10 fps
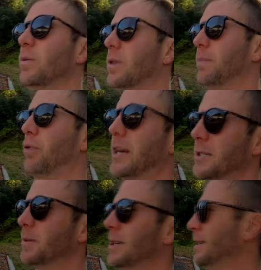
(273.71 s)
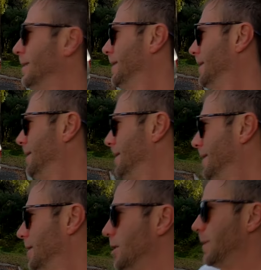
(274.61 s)
will impress me,
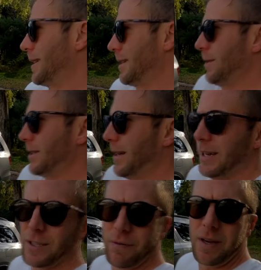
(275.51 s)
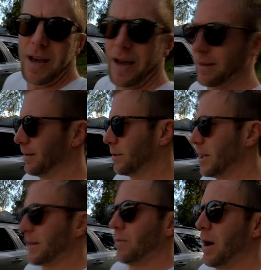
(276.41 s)
just because I'm just not an SUV guy. There's
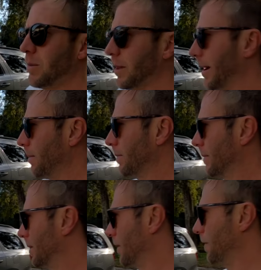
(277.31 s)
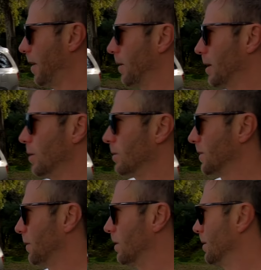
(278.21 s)
nothing wrong with them. They're very
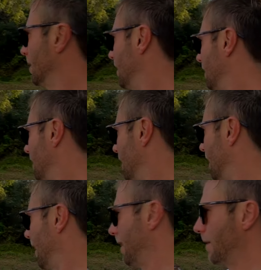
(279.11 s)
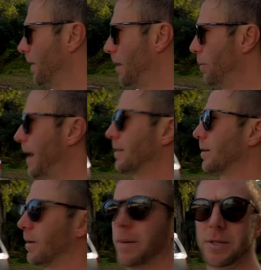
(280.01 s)
useful, and they're very
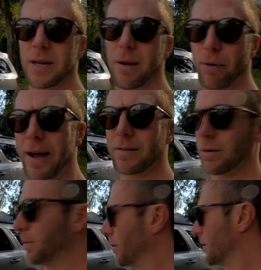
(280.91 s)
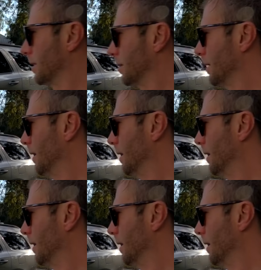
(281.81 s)
practical. I'm just not a practical person.